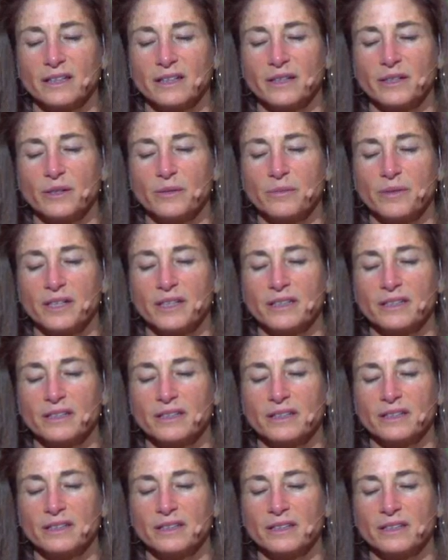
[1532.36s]
And you might
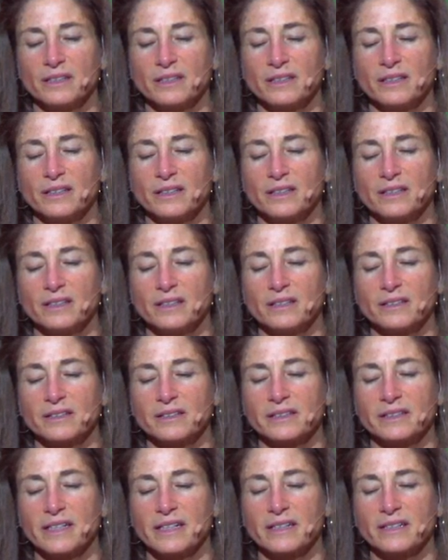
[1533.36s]

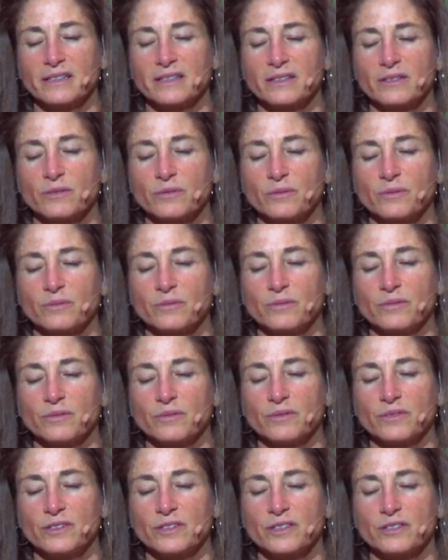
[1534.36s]
sense,
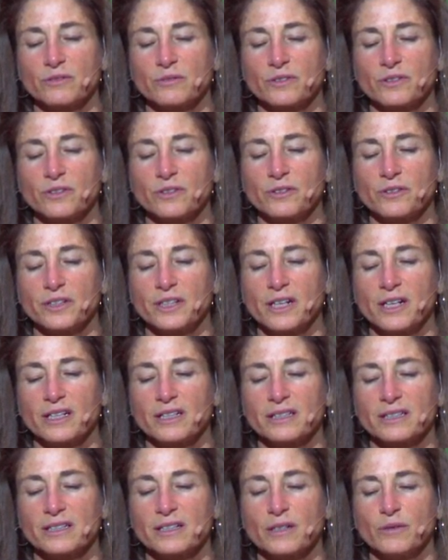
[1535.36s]
just with
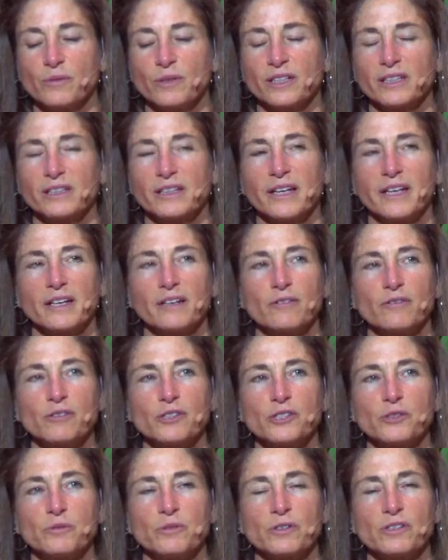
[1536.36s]
curiosity, what
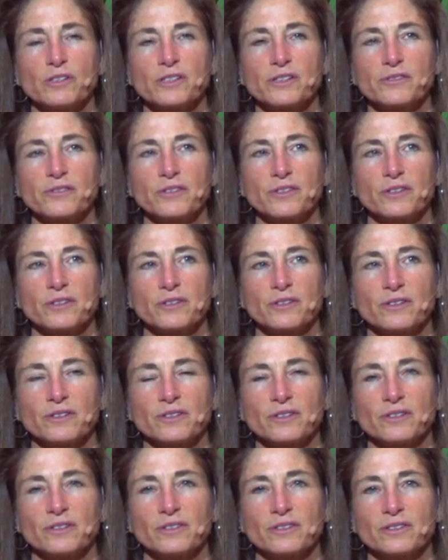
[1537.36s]
language works for you.
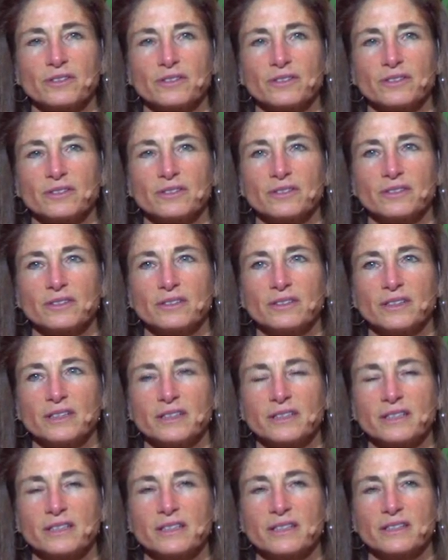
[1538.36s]

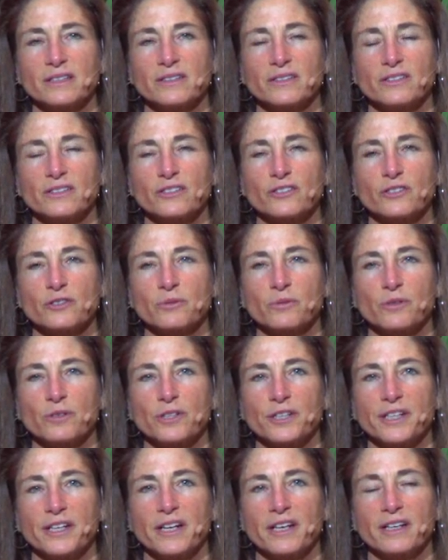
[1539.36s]
Is it just the
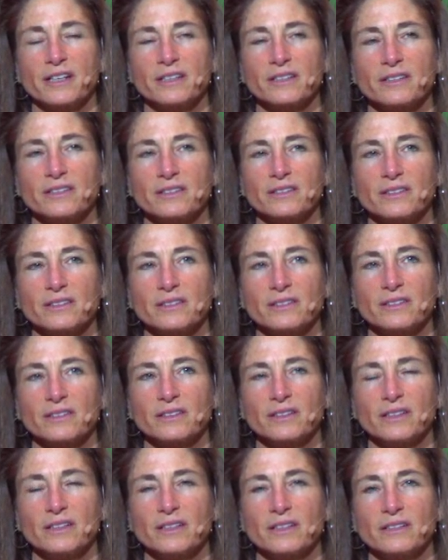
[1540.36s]
word yes?
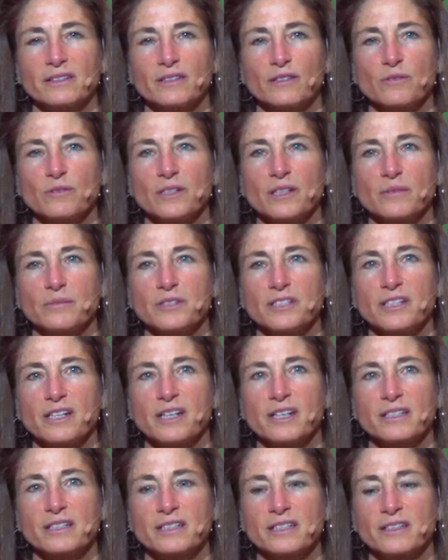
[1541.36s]
Sometimes
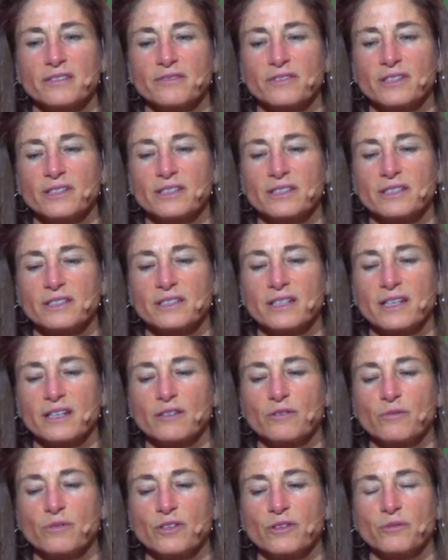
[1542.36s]
yes, if it's
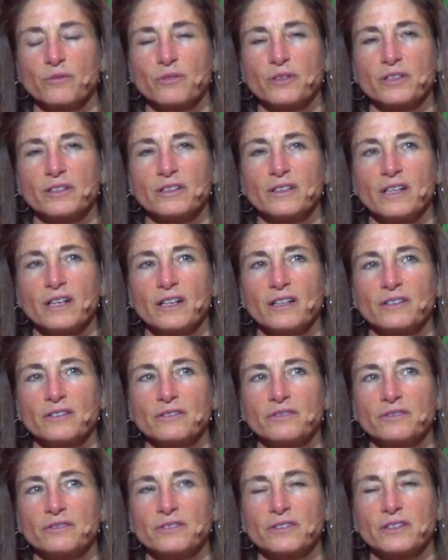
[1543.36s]
said with real
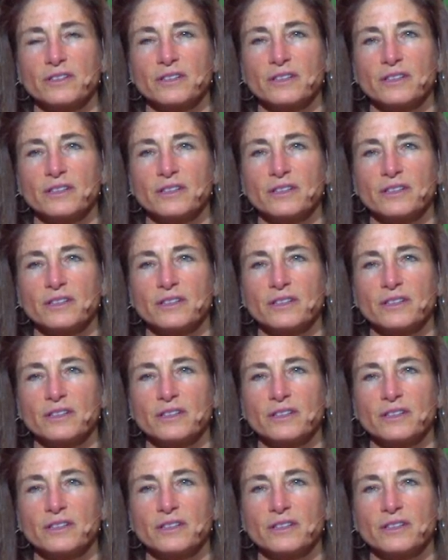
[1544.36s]
love,